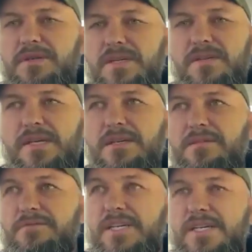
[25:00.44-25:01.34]
But
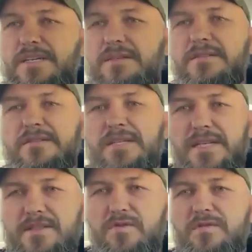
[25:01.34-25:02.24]
for now,
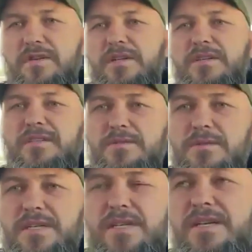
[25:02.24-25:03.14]
Townsville this
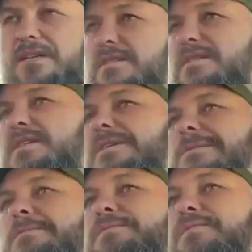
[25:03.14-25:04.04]
weekend,
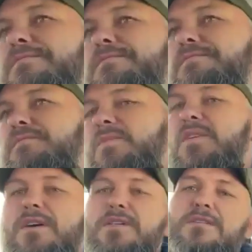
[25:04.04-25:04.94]

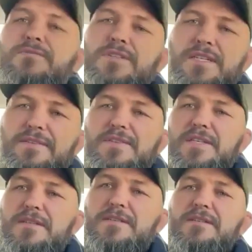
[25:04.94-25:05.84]
guys. If you don't have
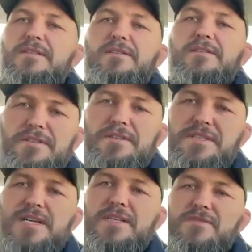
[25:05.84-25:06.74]
tickets, you're
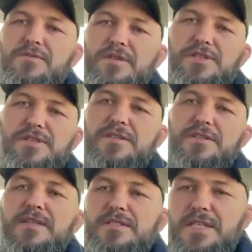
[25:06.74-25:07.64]
in Townsville
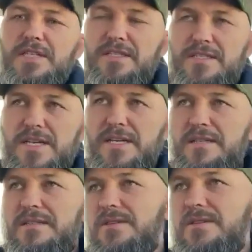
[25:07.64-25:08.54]
region.
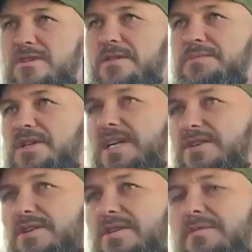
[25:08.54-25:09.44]

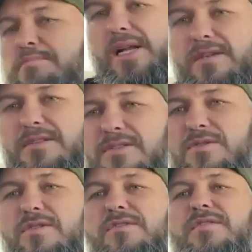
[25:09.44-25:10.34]
Tickettech.com.au, Battle in the
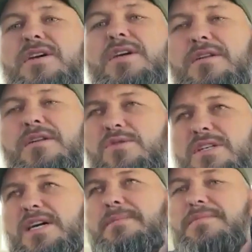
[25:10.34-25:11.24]
North.
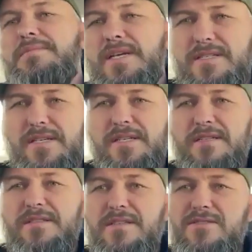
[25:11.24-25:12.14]
Look it up. Get
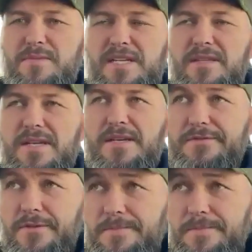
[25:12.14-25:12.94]
tickets. There's not many left.